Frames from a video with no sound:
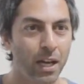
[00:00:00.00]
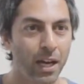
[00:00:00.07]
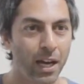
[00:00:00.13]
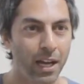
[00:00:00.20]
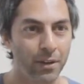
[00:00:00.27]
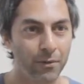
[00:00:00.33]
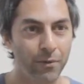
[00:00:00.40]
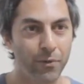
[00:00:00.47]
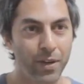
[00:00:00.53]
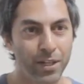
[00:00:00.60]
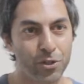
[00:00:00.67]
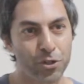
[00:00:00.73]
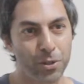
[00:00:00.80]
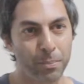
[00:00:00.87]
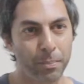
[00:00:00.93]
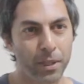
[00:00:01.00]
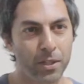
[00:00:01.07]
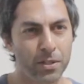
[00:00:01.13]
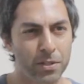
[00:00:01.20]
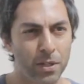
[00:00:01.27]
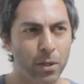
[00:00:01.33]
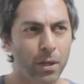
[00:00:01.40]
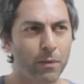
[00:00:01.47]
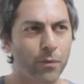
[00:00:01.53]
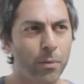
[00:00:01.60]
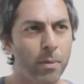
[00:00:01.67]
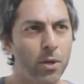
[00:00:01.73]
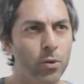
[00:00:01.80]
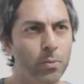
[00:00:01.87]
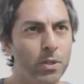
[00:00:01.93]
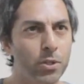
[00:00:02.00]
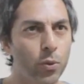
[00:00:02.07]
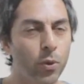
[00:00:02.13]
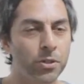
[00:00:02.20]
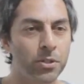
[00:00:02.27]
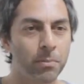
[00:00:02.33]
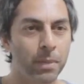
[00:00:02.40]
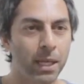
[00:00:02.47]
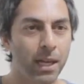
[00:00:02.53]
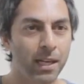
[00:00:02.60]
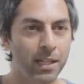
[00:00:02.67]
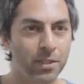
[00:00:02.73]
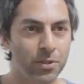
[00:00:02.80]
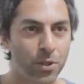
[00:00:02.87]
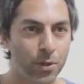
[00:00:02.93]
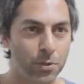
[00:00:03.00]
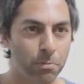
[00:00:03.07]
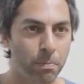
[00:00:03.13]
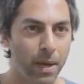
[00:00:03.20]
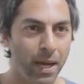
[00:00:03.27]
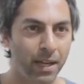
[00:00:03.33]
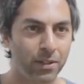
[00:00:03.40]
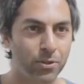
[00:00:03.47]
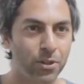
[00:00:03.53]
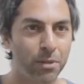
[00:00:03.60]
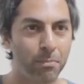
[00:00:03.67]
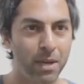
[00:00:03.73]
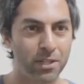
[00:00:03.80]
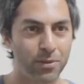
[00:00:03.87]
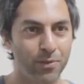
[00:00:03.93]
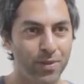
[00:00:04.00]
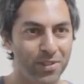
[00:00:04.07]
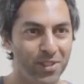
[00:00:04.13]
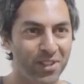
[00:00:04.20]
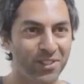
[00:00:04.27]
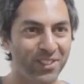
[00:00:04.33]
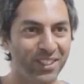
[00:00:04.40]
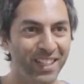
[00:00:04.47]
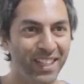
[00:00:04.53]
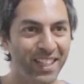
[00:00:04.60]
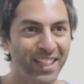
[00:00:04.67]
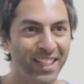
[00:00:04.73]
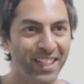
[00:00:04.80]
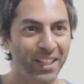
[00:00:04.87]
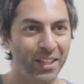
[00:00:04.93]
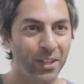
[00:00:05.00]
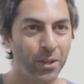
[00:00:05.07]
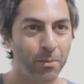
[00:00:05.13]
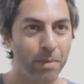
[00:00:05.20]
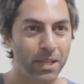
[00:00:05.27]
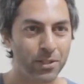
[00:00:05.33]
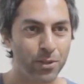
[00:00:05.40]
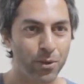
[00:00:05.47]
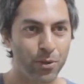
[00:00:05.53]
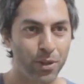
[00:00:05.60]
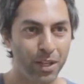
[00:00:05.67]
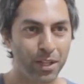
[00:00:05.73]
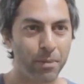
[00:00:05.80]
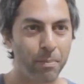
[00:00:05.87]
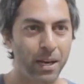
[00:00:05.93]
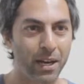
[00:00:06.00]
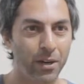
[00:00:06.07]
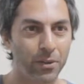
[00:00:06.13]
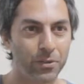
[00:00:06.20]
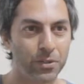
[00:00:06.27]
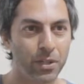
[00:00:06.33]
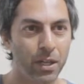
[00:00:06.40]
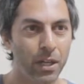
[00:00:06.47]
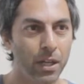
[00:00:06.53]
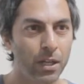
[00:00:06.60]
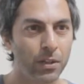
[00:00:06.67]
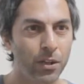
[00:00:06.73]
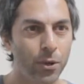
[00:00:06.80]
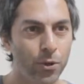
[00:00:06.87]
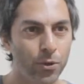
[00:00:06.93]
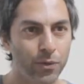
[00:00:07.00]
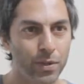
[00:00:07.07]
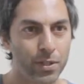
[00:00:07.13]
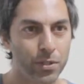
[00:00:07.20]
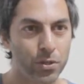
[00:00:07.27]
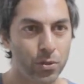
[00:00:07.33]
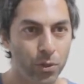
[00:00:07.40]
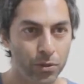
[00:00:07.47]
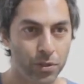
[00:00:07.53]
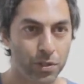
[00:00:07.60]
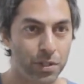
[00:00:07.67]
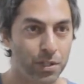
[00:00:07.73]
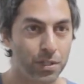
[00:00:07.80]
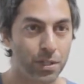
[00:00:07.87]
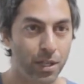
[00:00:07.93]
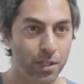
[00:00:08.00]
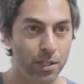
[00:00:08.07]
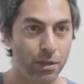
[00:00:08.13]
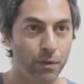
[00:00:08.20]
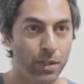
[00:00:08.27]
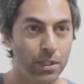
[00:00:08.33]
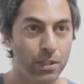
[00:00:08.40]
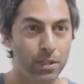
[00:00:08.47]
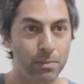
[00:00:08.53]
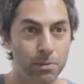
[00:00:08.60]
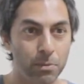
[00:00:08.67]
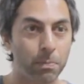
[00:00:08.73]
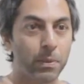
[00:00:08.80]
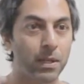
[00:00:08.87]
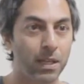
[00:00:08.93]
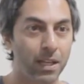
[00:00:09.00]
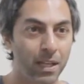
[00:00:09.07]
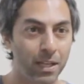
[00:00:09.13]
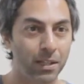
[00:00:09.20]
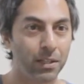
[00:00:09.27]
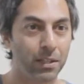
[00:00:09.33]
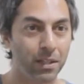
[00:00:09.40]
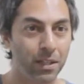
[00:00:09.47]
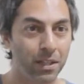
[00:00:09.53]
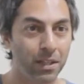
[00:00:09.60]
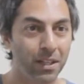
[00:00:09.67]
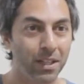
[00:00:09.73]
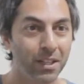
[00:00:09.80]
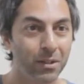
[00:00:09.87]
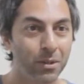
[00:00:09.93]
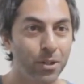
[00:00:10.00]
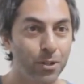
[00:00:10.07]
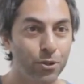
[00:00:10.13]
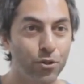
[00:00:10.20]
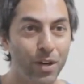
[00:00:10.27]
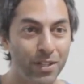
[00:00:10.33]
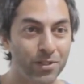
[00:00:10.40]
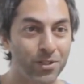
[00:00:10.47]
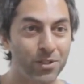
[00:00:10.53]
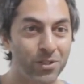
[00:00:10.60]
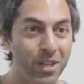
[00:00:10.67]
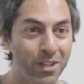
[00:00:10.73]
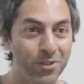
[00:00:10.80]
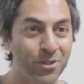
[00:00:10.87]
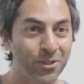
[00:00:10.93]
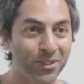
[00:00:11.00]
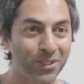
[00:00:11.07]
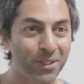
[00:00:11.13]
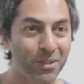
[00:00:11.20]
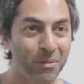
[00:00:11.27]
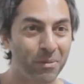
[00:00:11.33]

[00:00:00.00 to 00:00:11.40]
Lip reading: and fiction, because for me almost quantum mechanics goes back to the metaphysical. You know, it makes you think about the universe not just in scientific terms, but in, you know, transcendental